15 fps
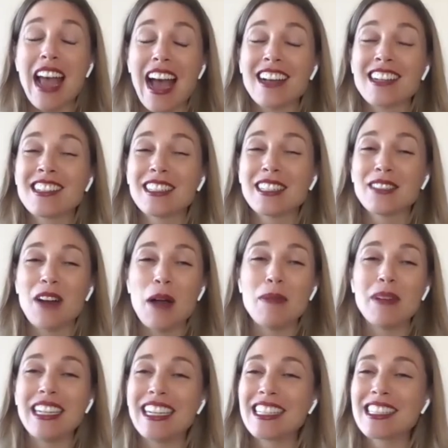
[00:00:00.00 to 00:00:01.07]
can we
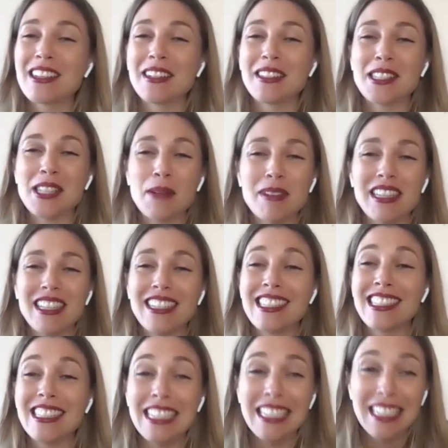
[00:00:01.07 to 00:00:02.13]
actually reminisce on
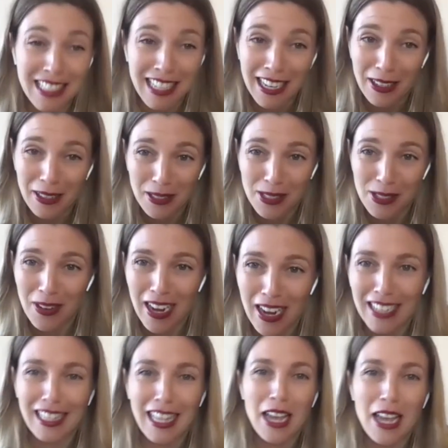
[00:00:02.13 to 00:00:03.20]
some of these
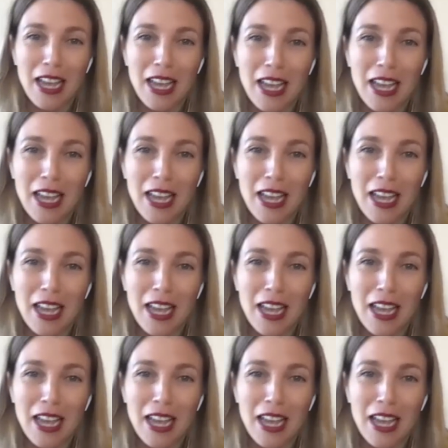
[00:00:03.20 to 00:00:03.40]
details, right?